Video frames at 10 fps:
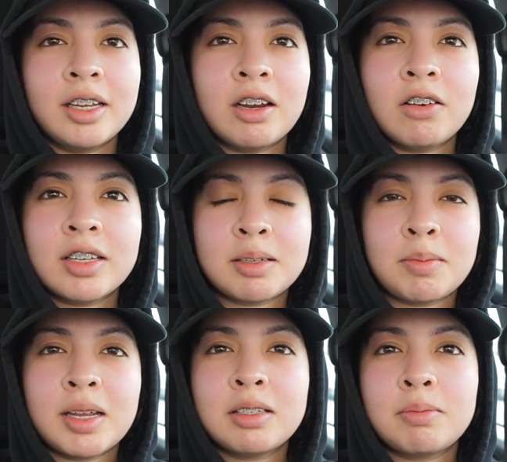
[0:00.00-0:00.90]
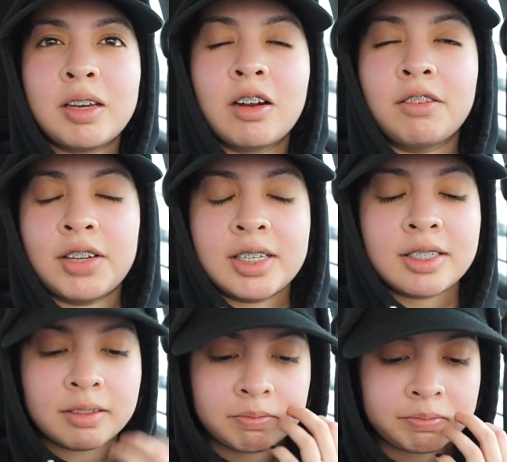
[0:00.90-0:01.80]
you know, because it makes me
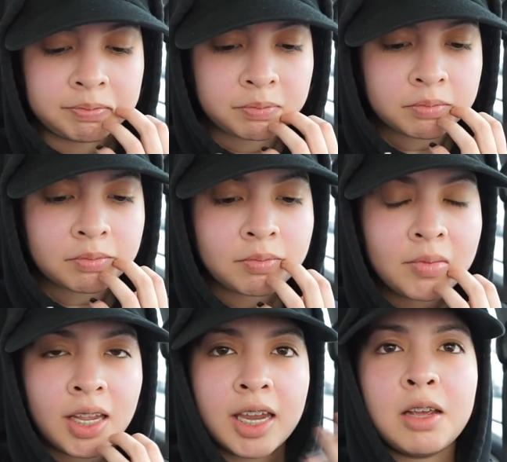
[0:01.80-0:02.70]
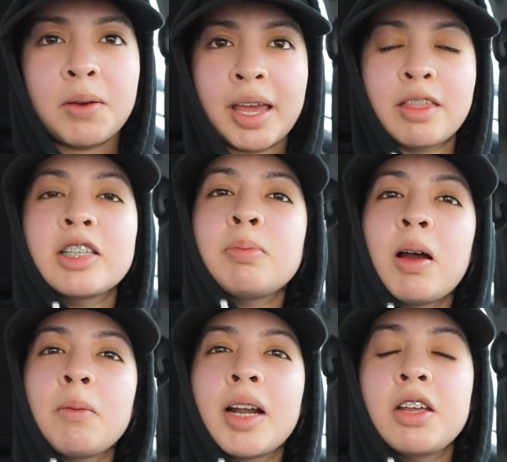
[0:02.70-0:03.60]
nervous. Anyway, the
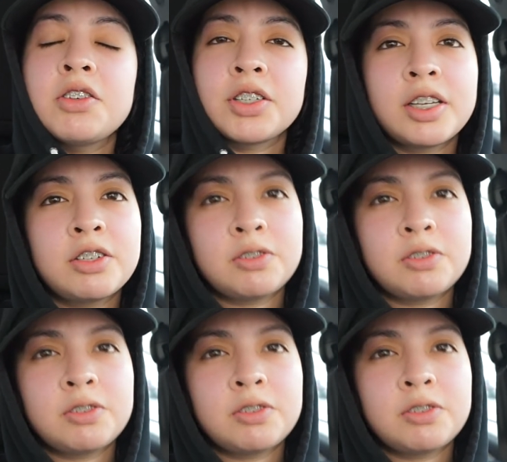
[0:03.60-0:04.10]
spot where I usually